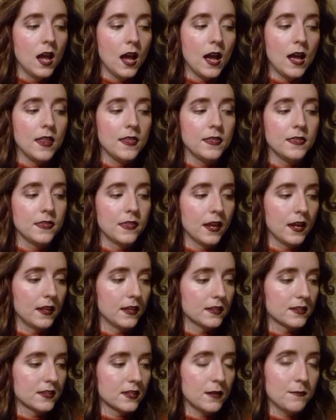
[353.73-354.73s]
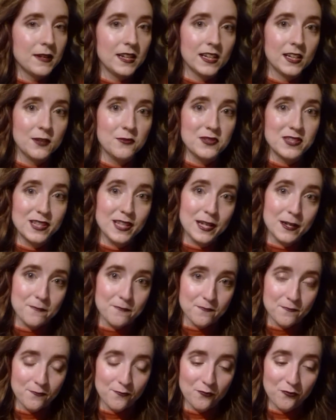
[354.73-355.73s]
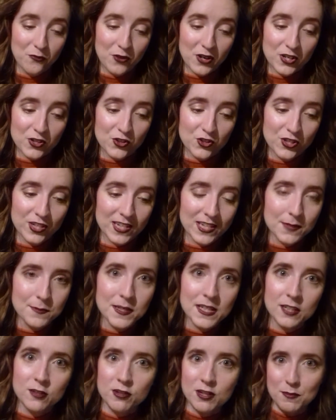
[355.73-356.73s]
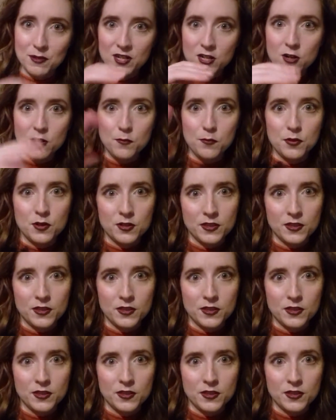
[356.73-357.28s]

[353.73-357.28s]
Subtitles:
And Star Baker was Liam, which he's been creeping up